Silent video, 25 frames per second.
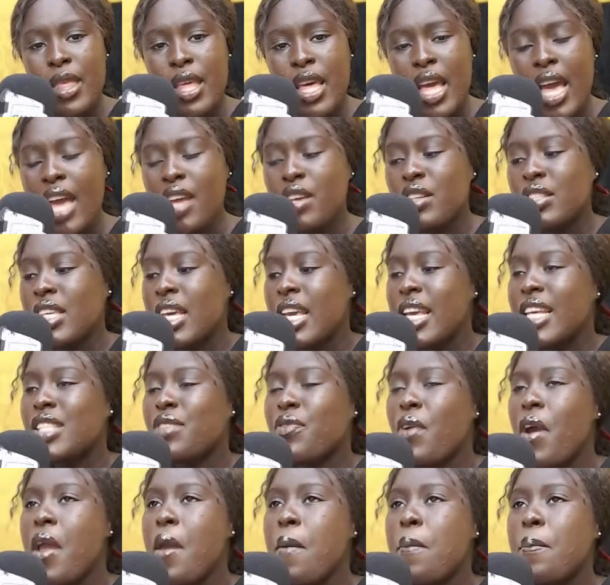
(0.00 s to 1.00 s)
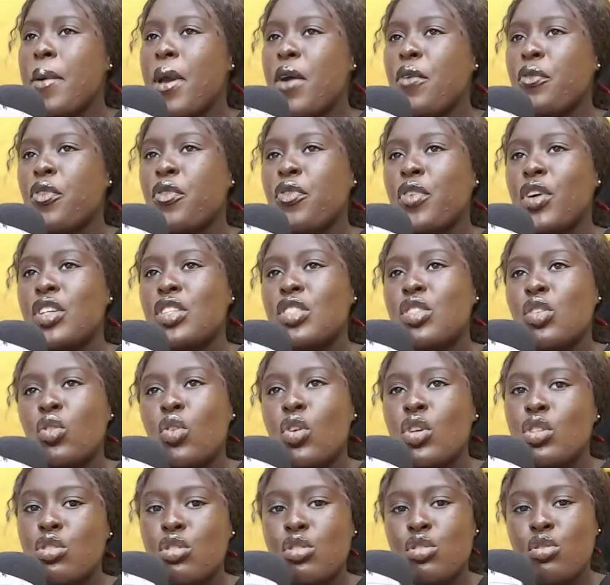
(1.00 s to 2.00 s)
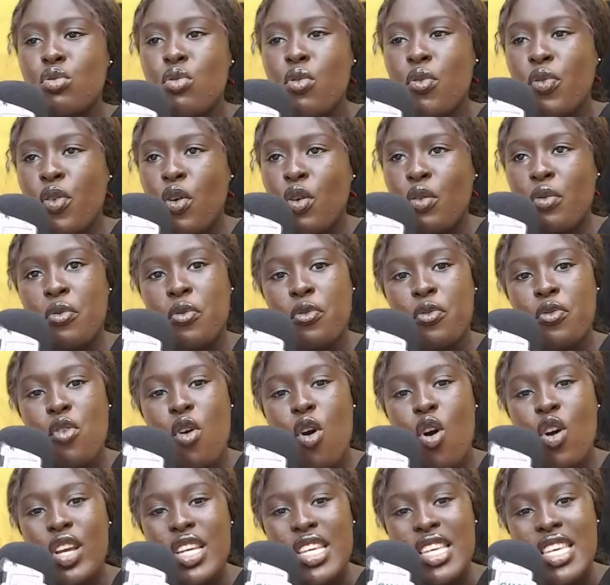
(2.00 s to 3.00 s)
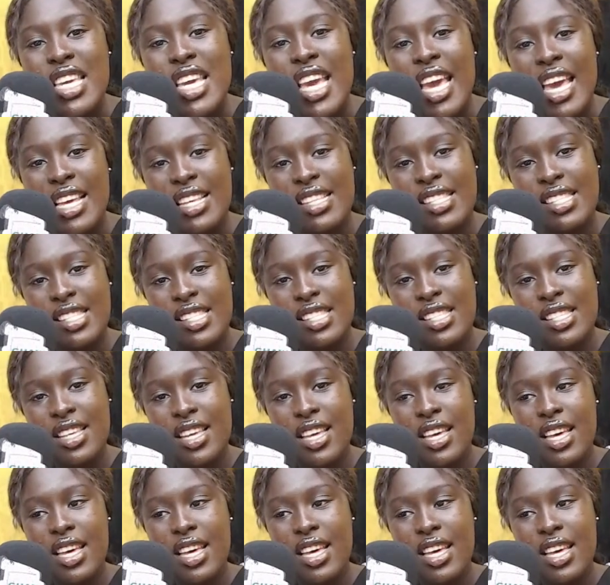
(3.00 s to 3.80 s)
And you see, it's very painful for you to go to school for 4 years,